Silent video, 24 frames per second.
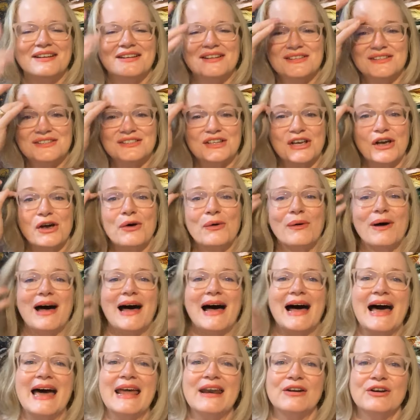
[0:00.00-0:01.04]
So
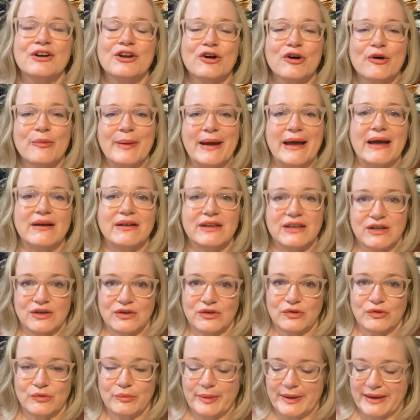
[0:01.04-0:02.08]
I don't know about
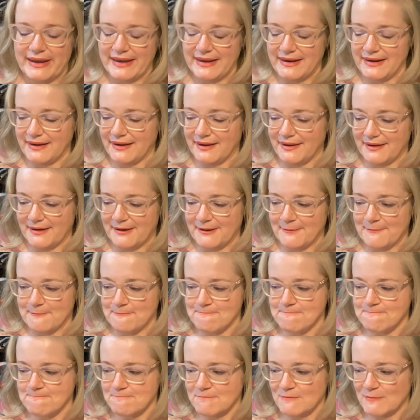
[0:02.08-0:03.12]
you, but
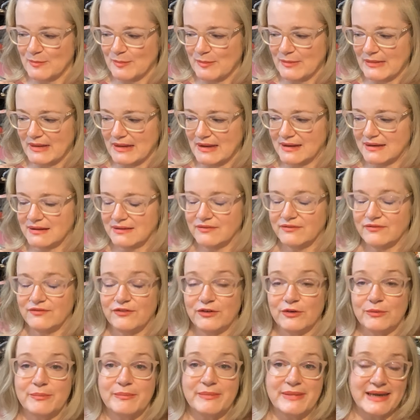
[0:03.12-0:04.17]

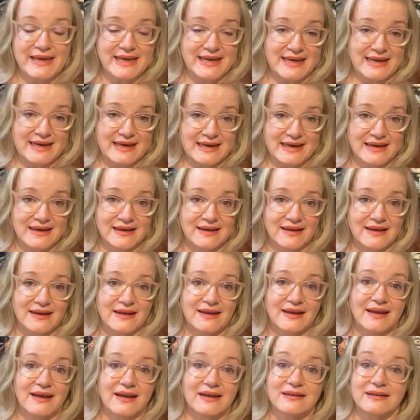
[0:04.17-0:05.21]
for me,
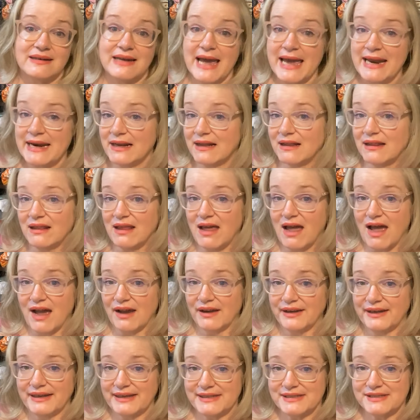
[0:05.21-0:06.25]
9
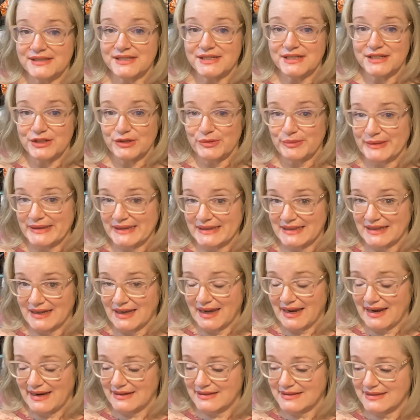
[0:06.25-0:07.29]
o'clock is the new
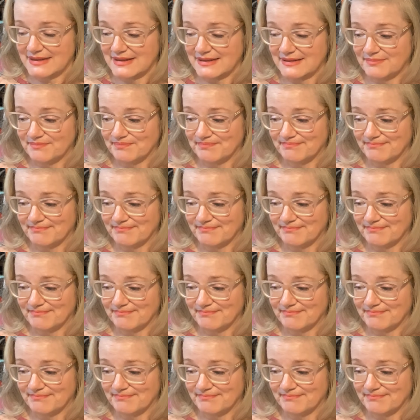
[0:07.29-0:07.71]
midnight.